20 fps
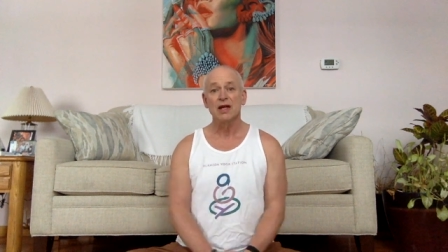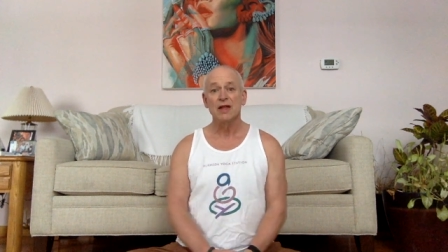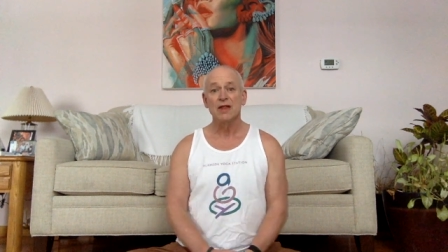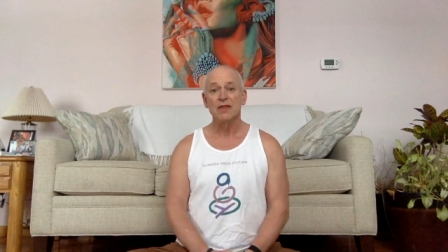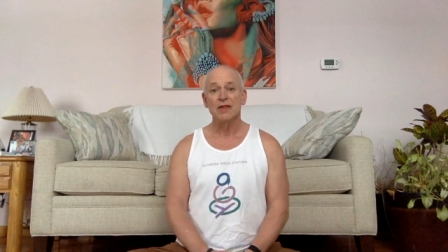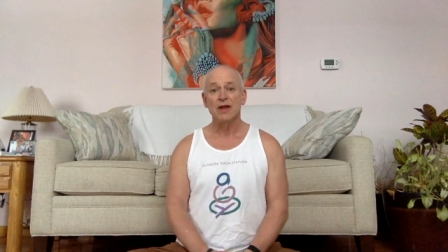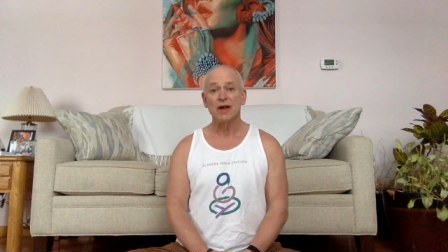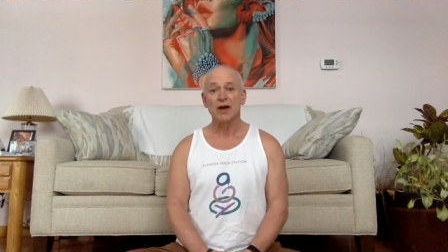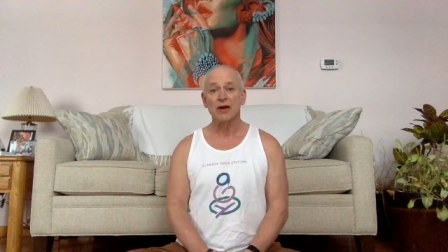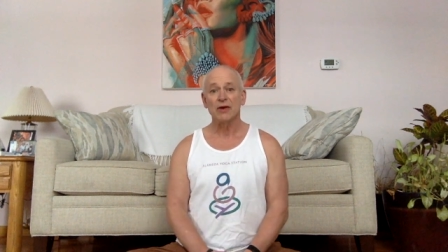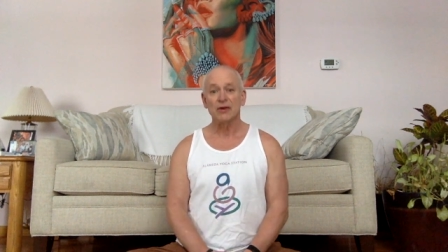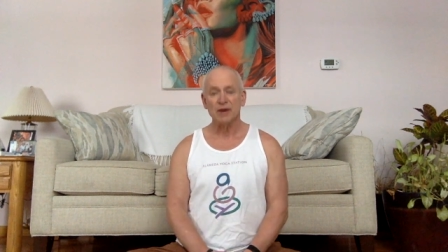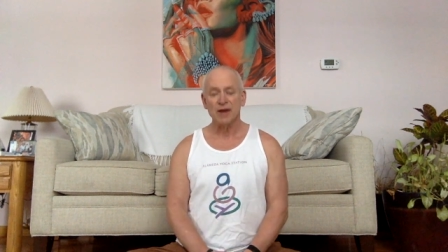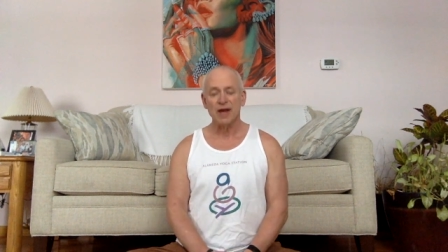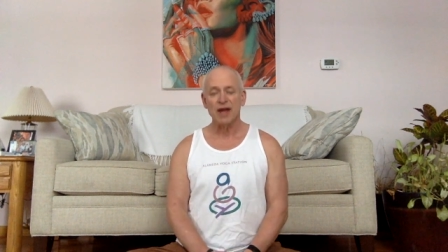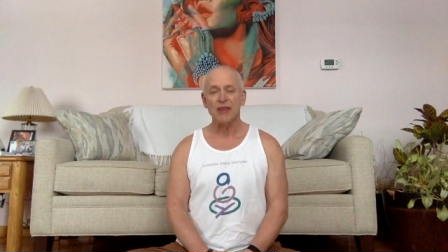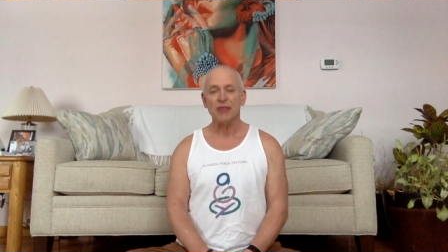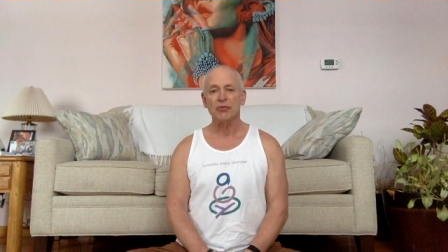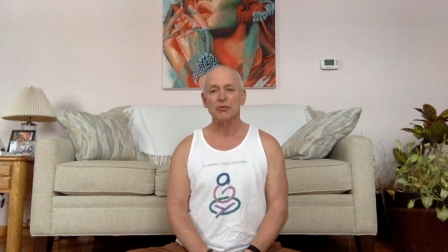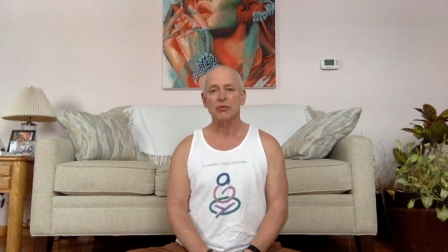they are
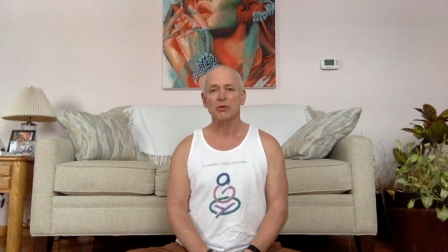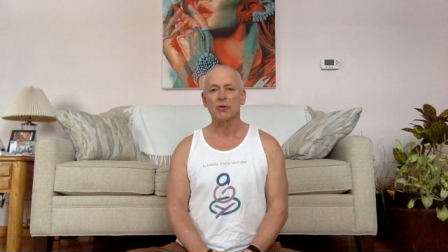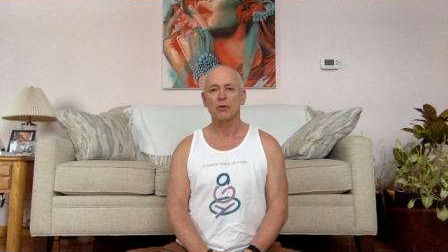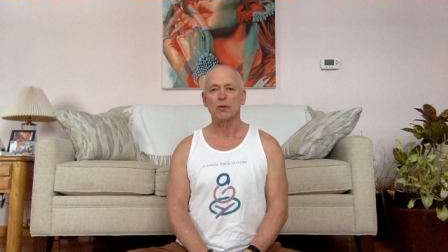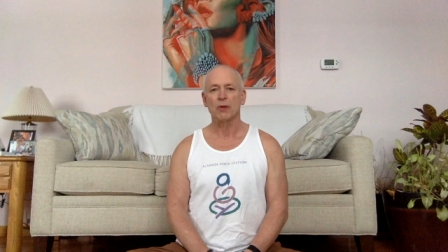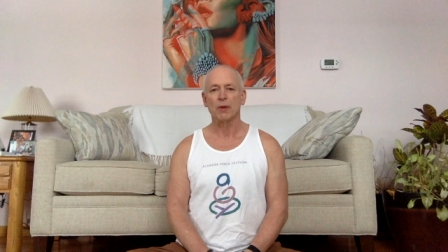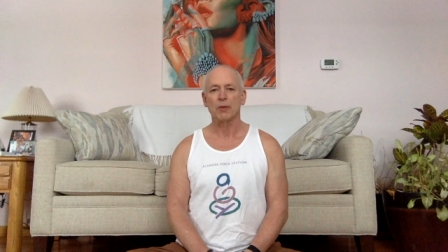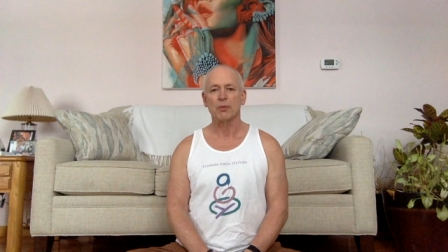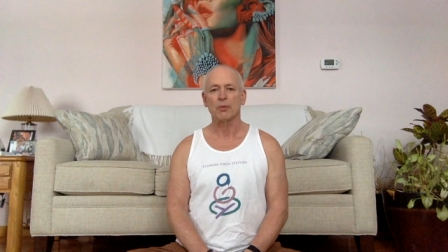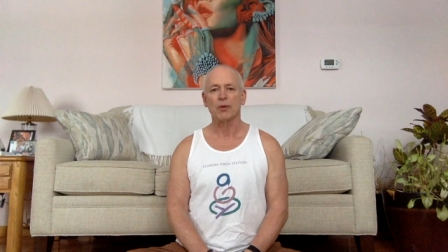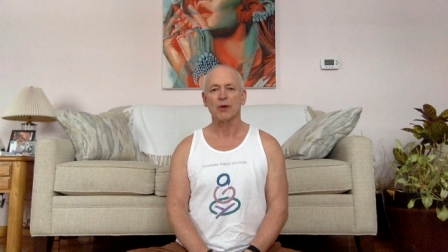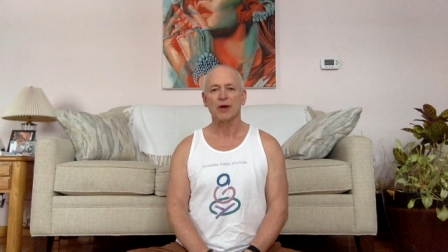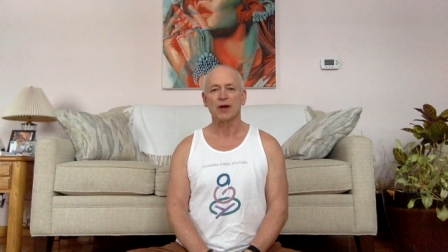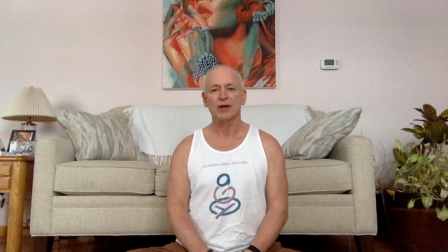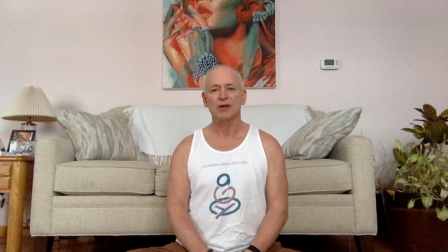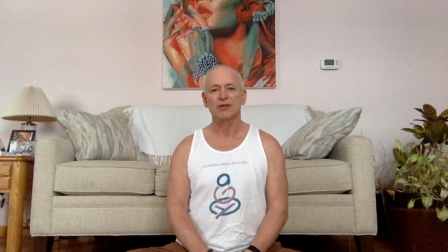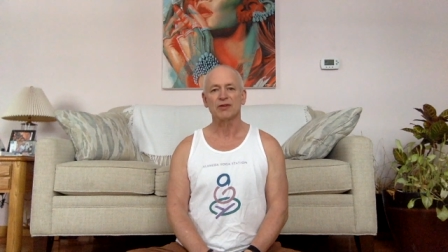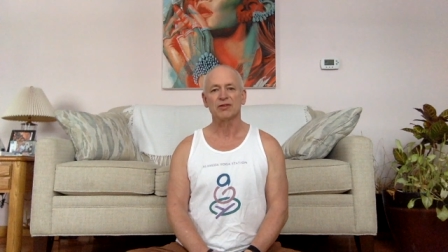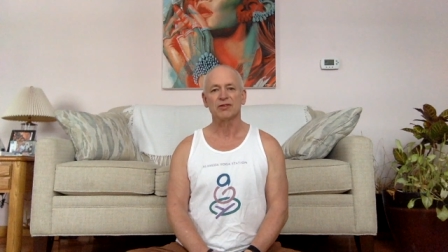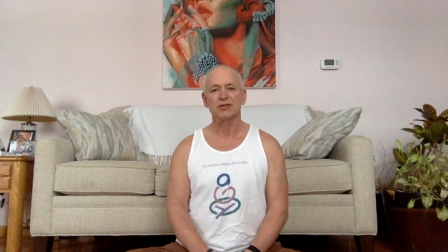not throwaway
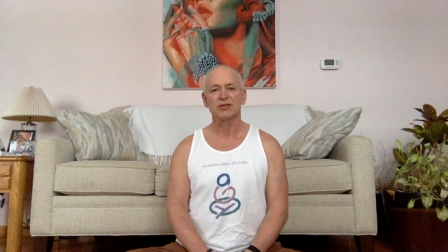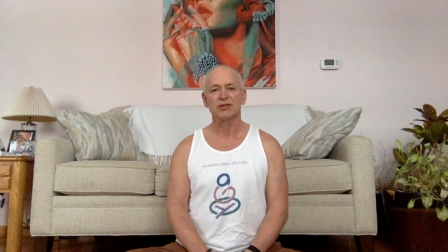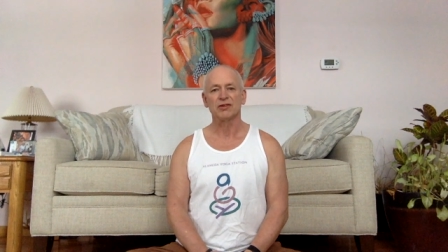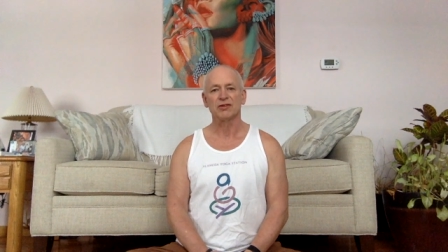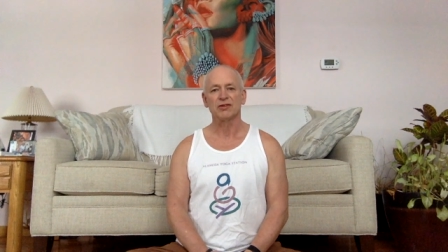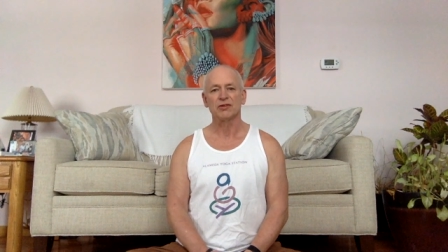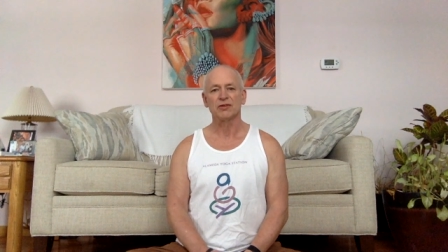practices.